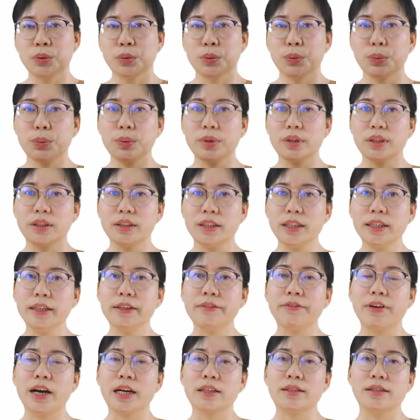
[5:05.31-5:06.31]
It also
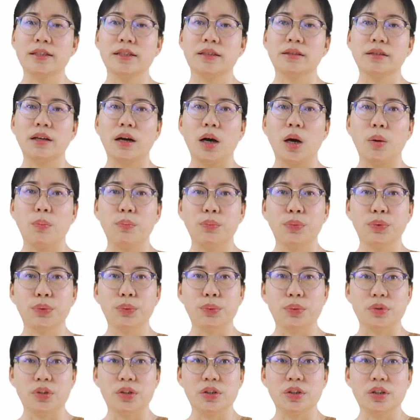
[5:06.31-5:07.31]
adapted to local
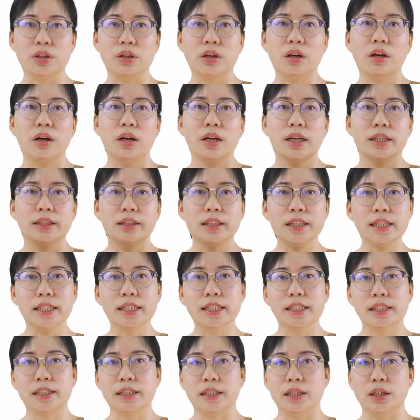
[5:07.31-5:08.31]
parent material,
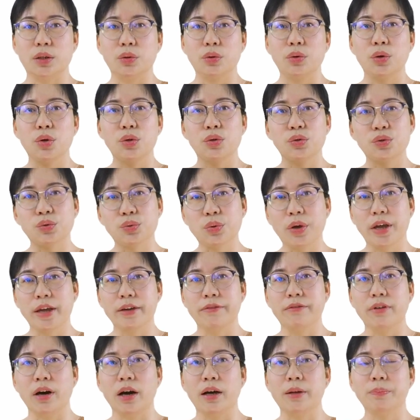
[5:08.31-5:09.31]
topography, and
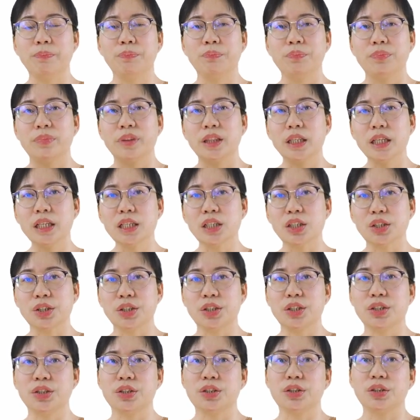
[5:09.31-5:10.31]
timing of soil
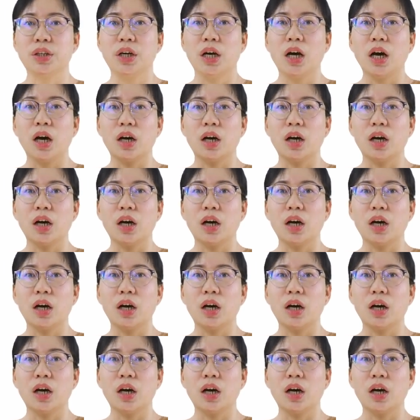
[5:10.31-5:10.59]
formation,